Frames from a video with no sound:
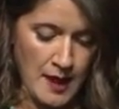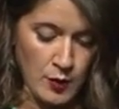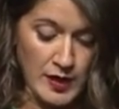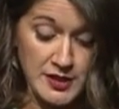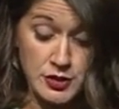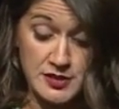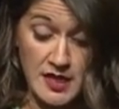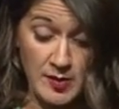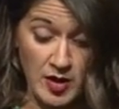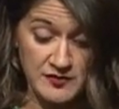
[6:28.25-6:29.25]
When I took
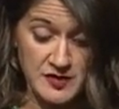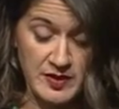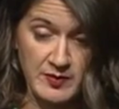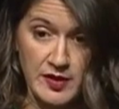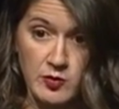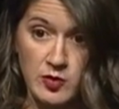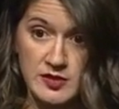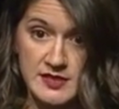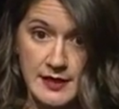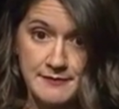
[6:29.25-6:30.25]
time off to meet my newborn
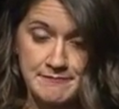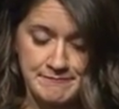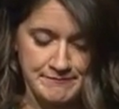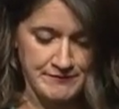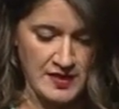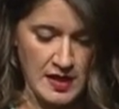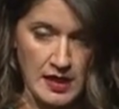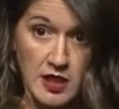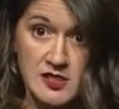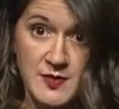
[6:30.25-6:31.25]
son, I
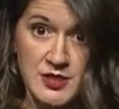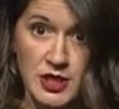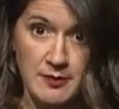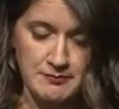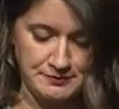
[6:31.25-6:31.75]
lost my job.